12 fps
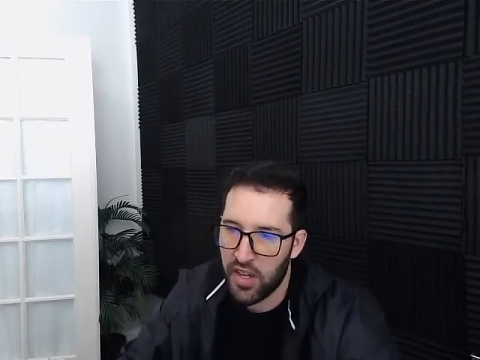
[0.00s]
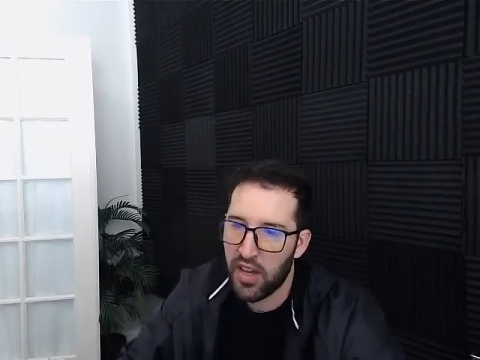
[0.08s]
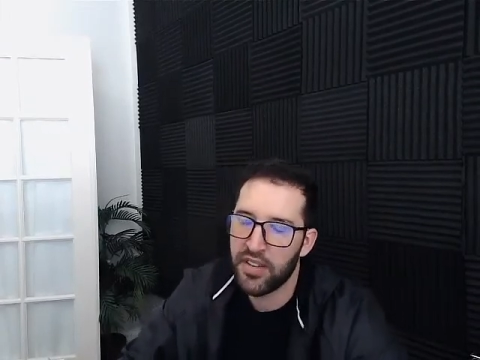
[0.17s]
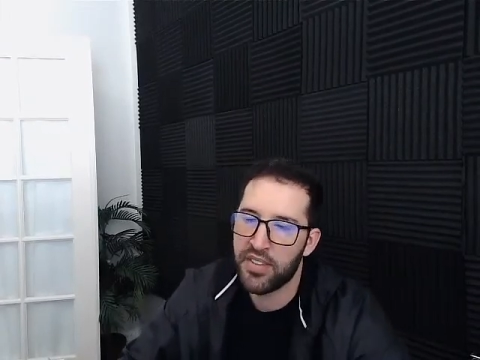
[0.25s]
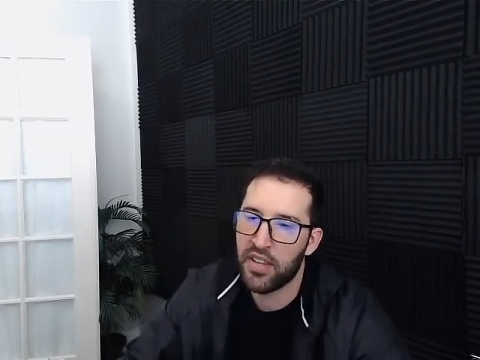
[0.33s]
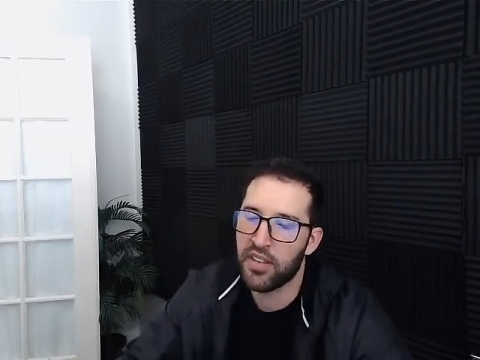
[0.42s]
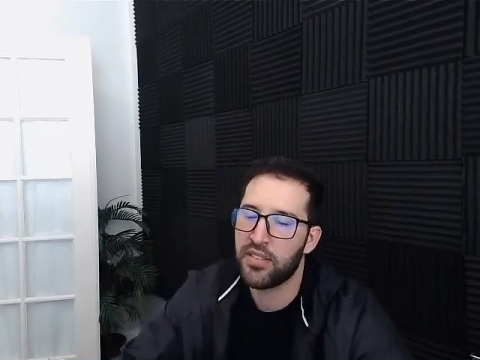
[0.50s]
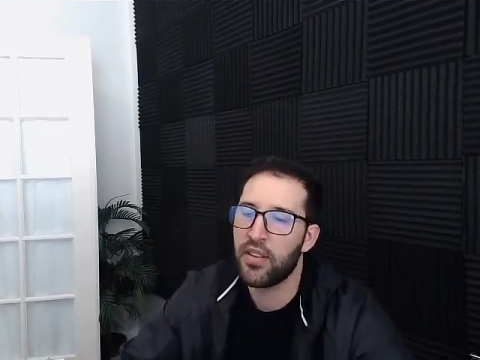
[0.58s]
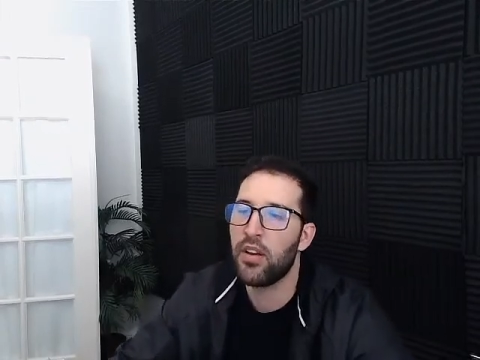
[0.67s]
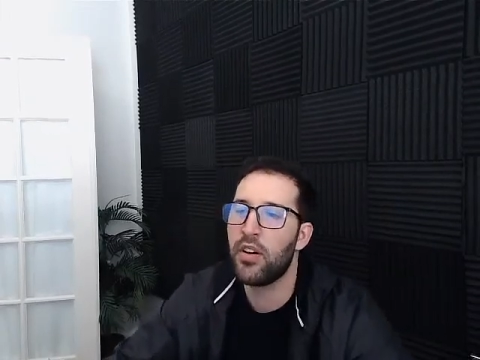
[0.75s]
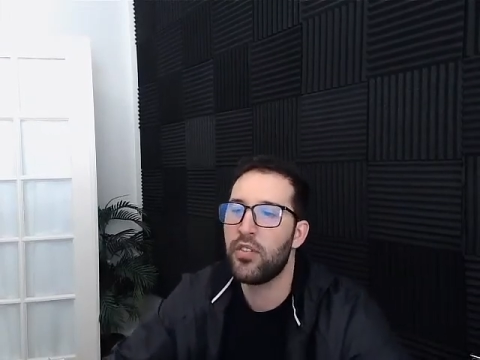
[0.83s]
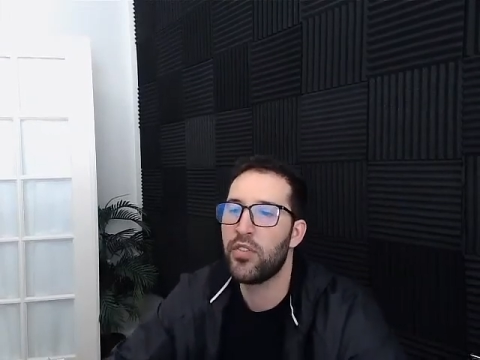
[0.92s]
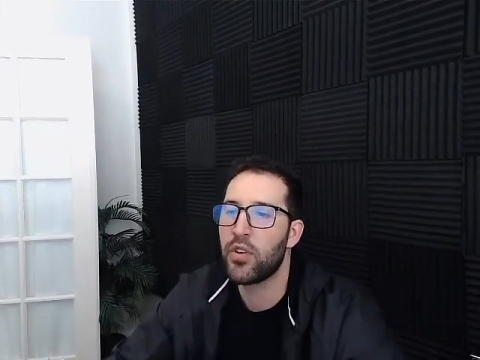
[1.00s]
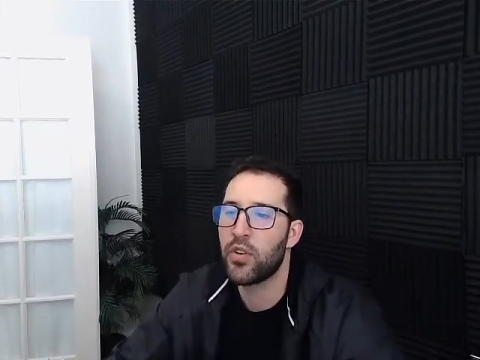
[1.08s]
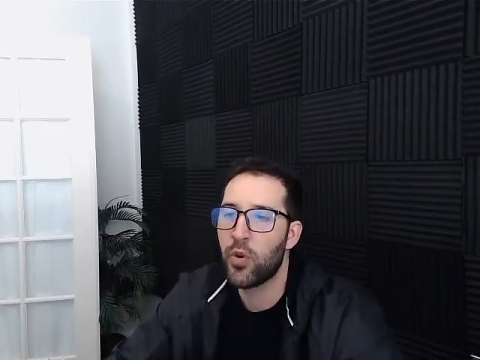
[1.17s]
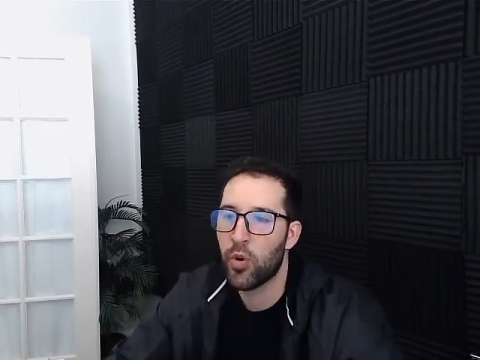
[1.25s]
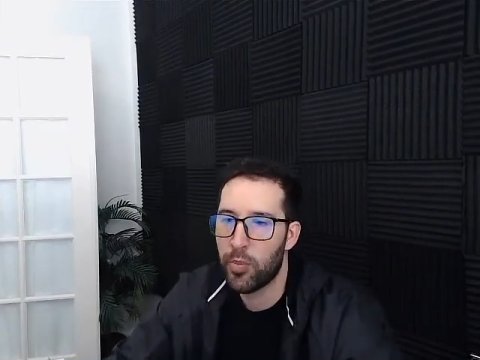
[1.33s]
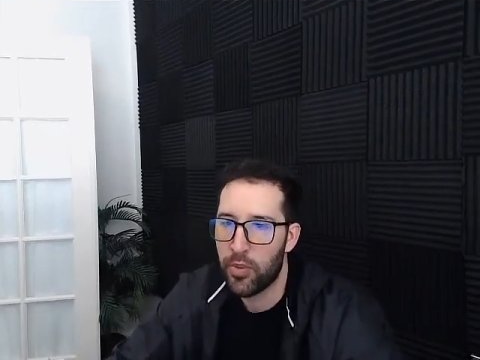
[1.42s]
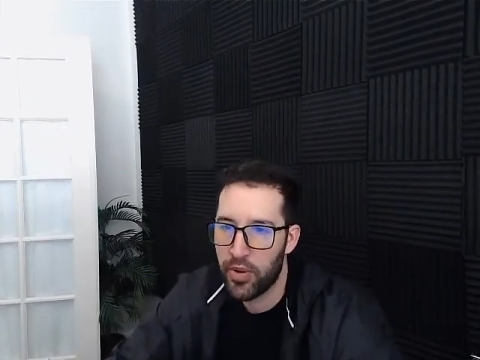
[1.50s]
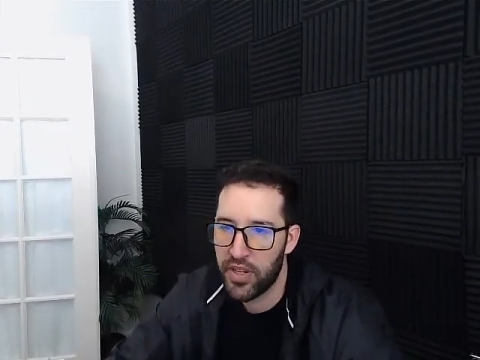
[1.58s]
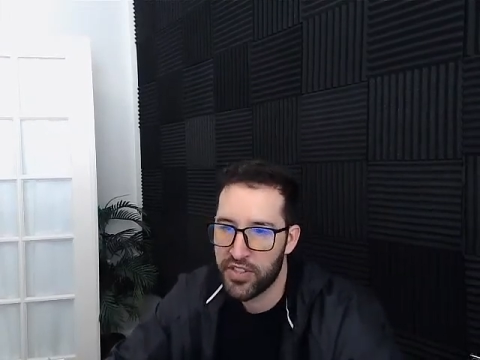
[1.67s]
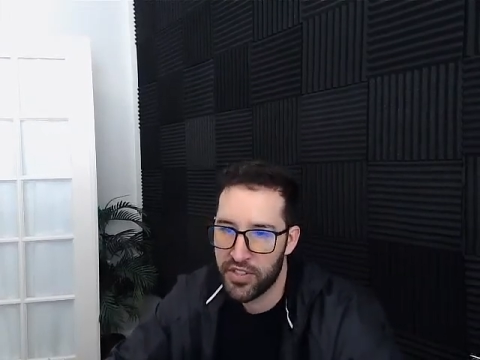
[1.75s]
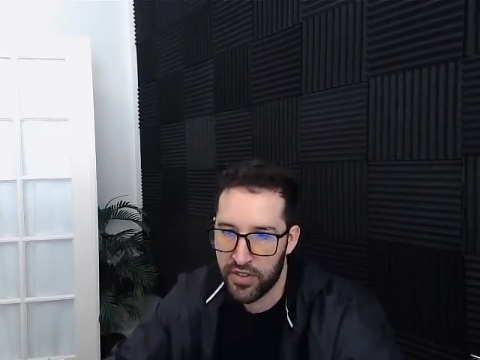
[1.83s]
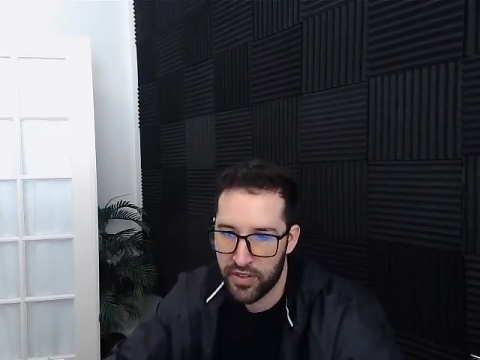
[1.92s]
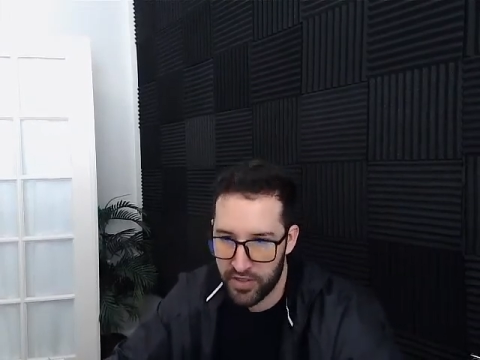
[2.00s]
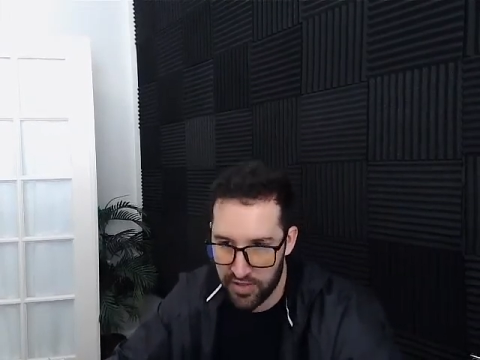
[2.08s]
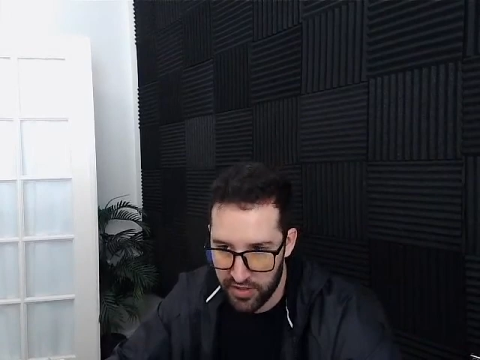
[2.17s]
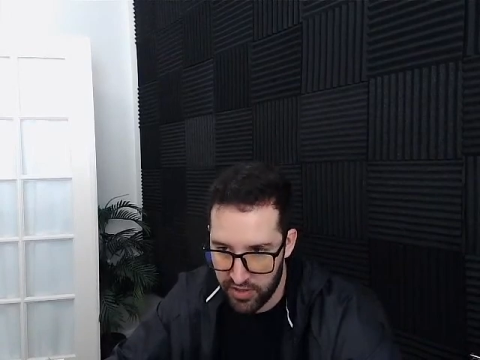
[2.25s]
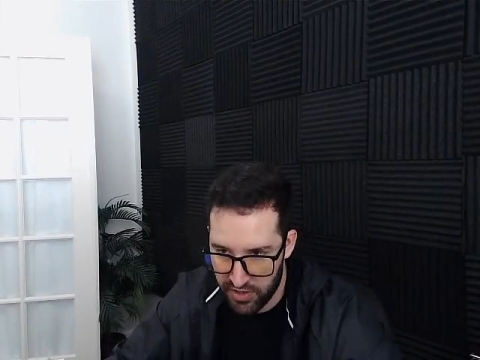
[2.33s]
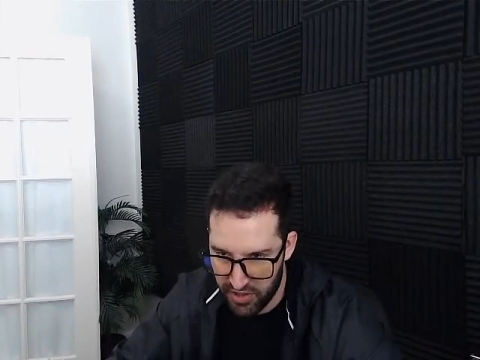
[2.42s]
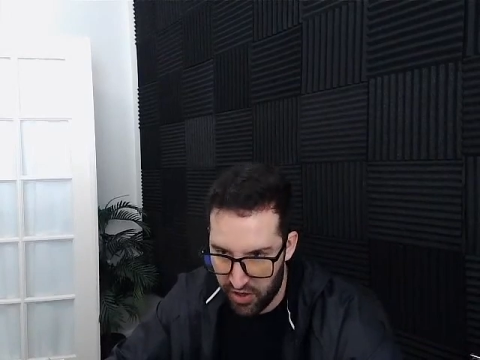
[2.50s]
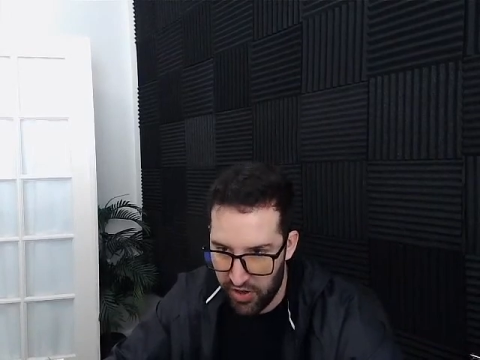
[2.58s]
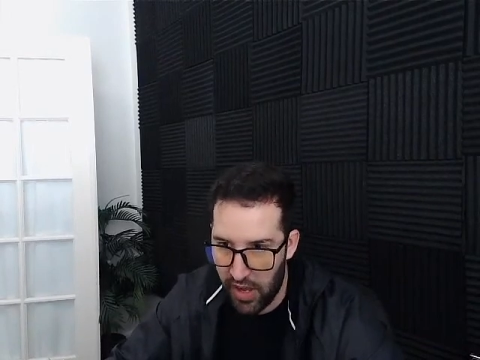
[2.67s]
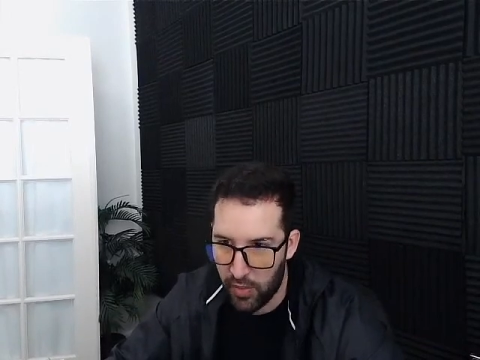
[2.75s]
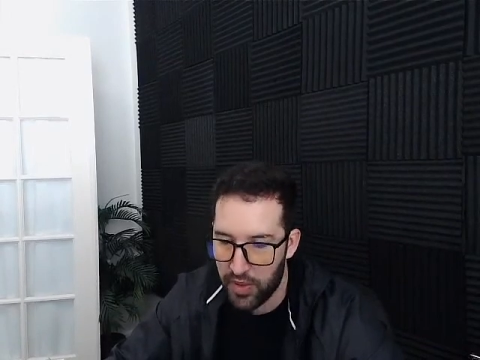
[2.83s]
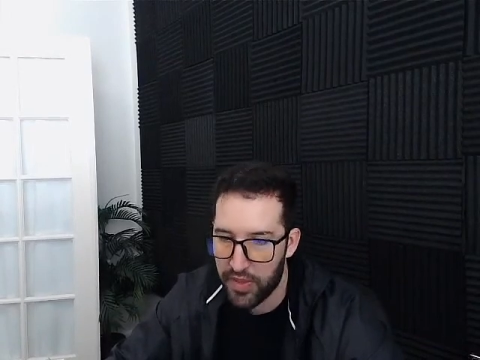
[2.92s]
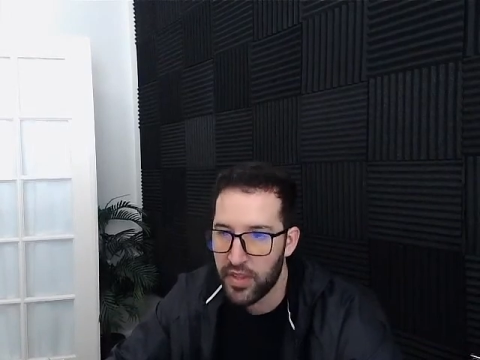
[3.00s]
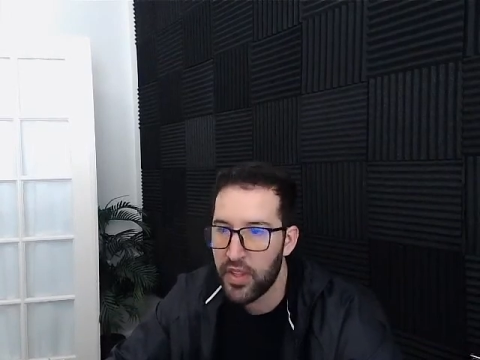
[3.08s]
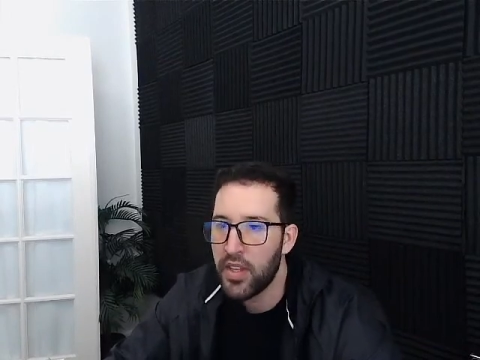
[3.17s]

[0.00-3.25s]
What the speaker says: context of a corporation to start out with.